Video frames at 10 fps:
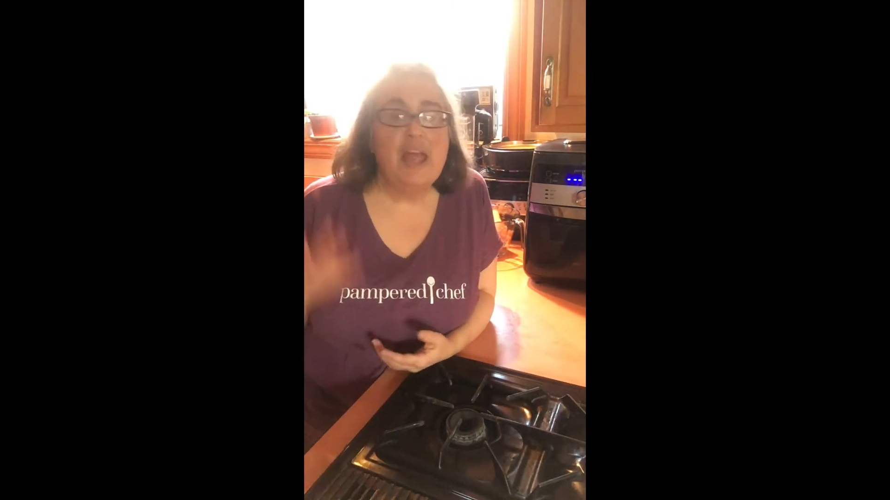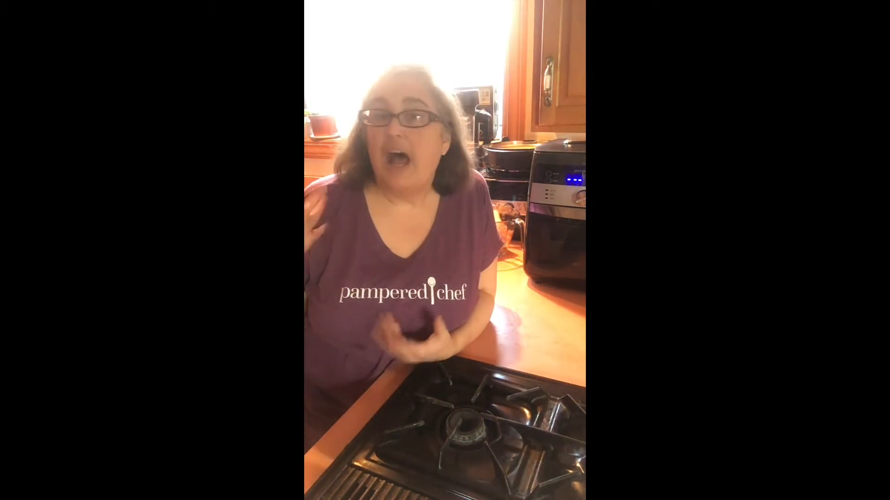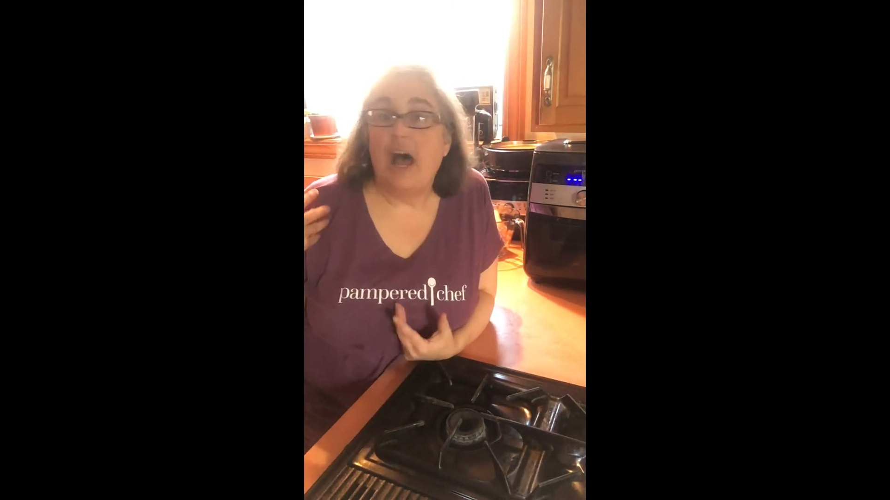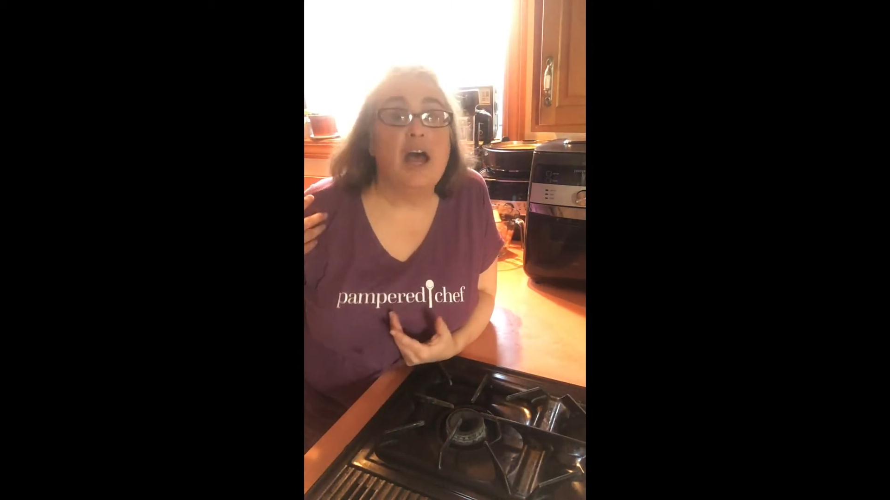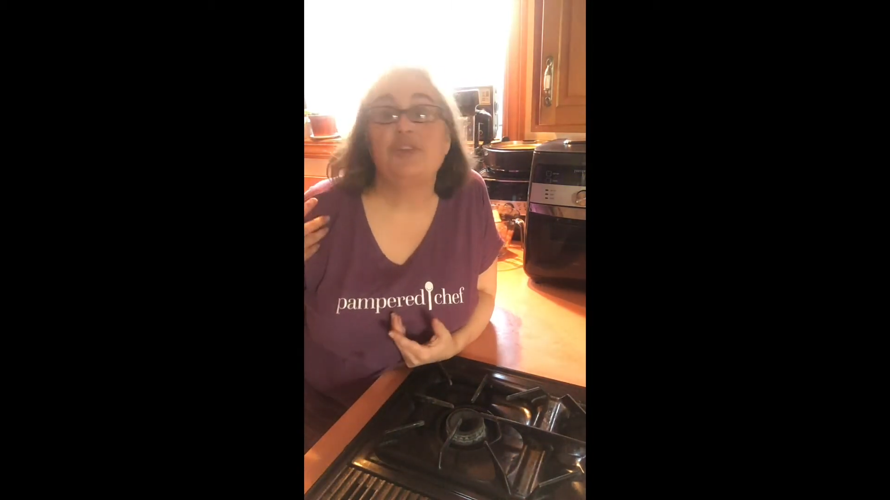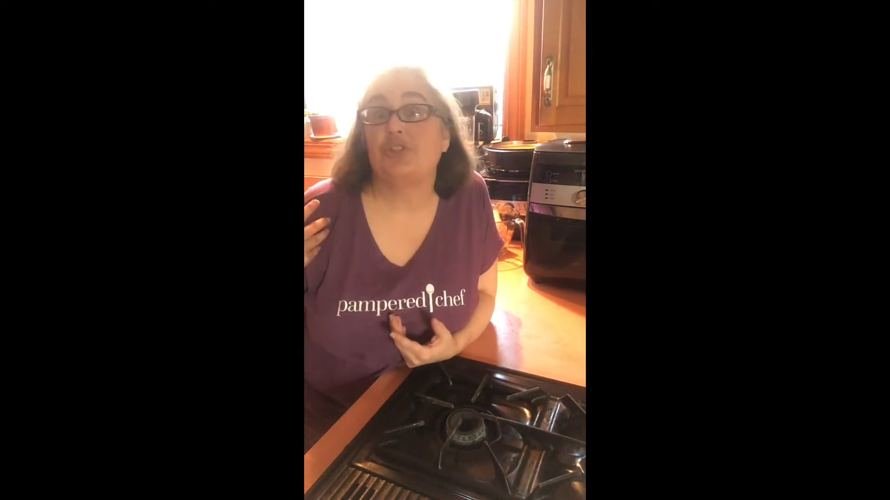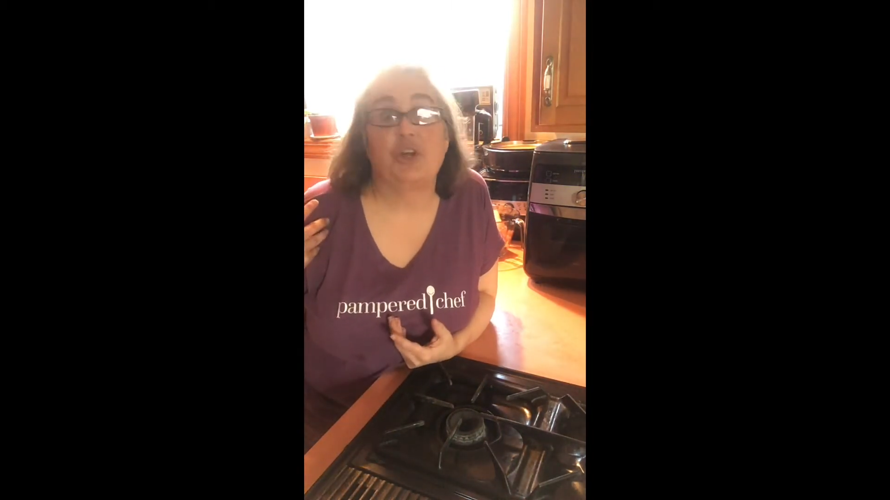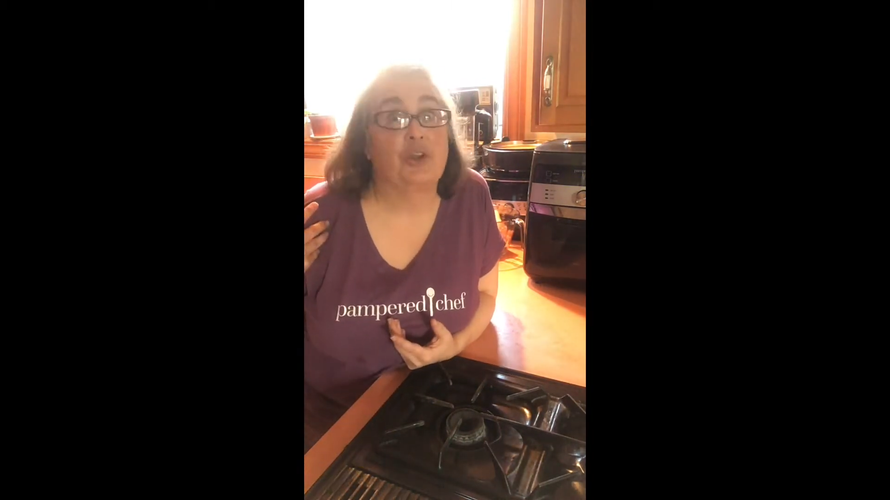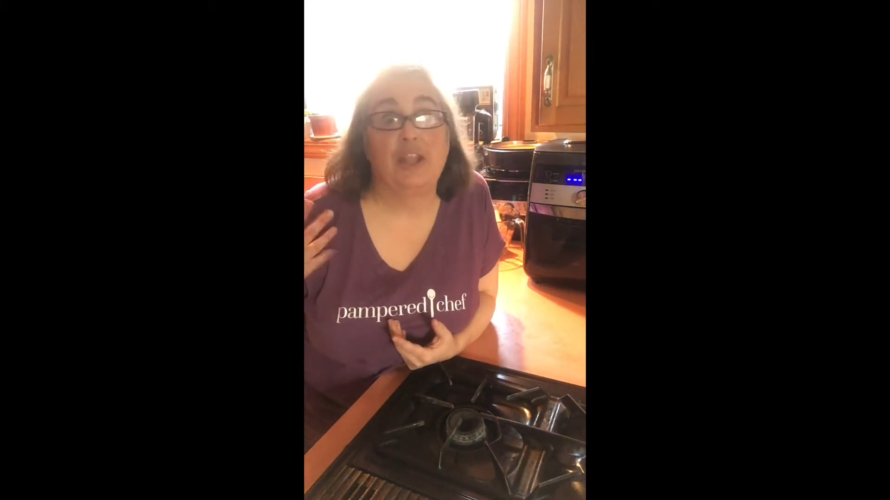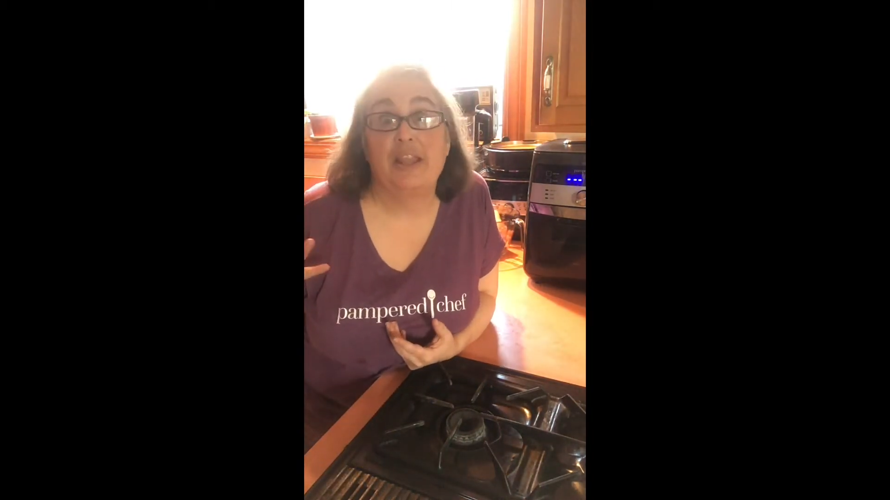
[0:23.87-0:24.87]
I
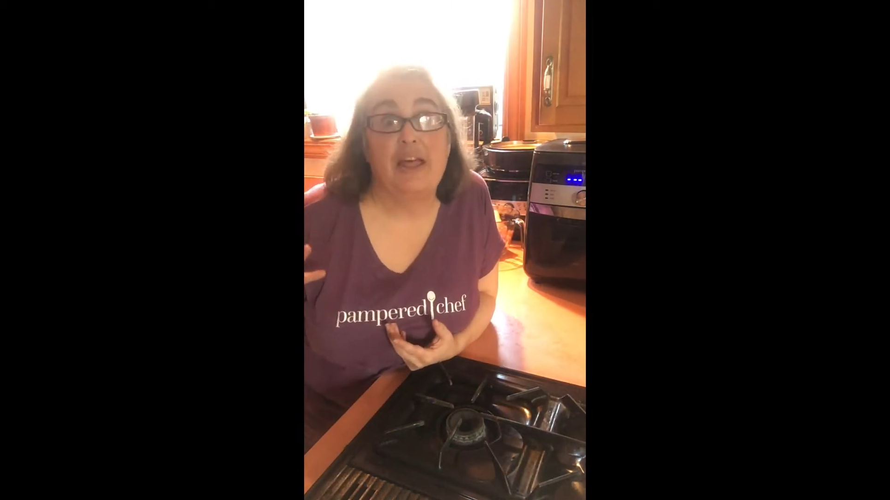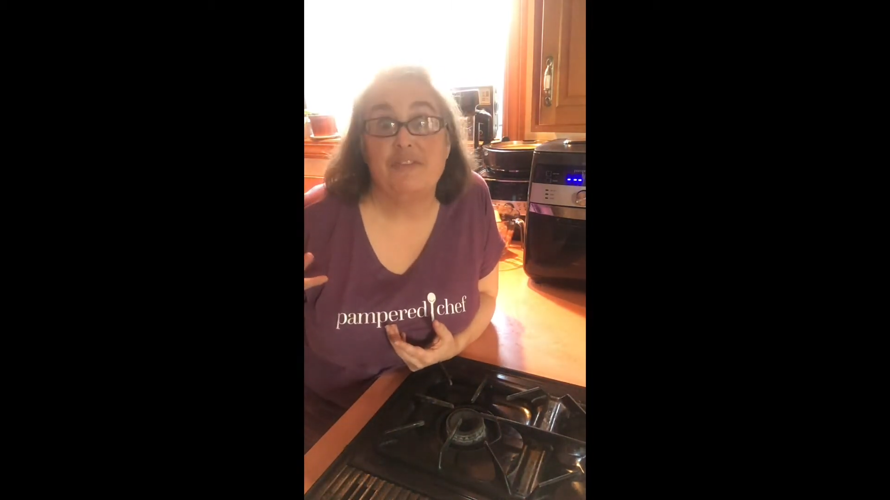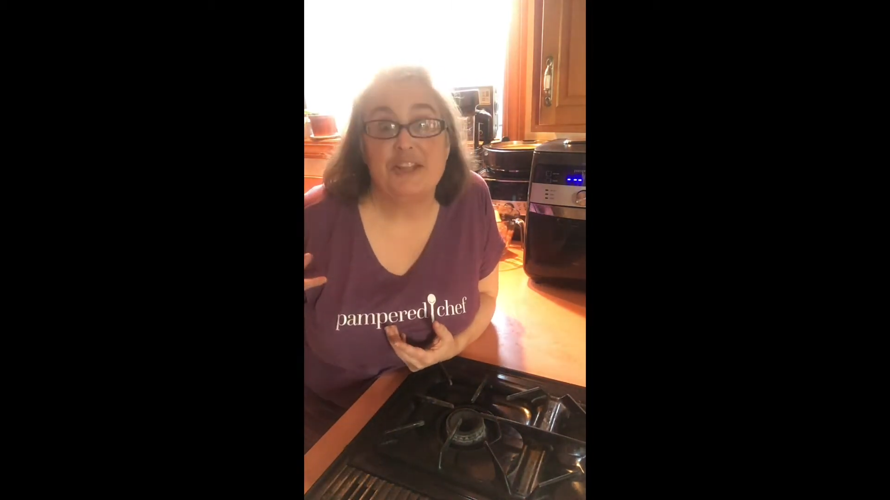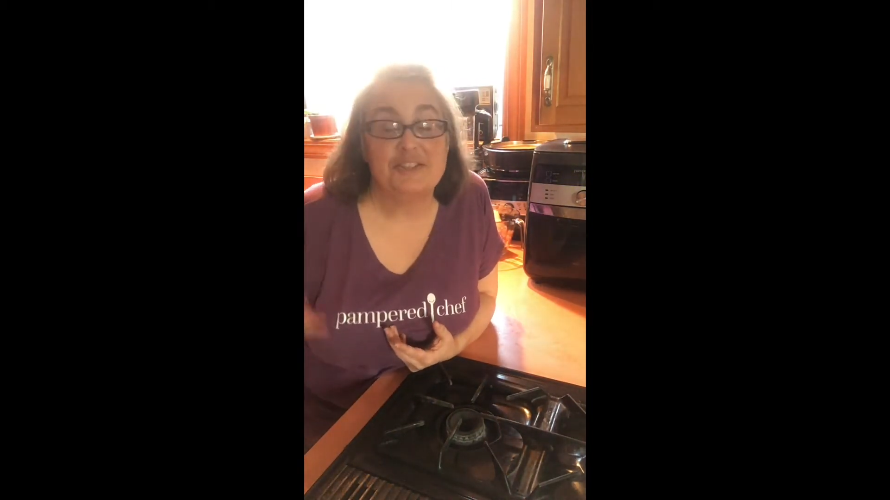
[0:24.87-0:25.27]
certainly love it.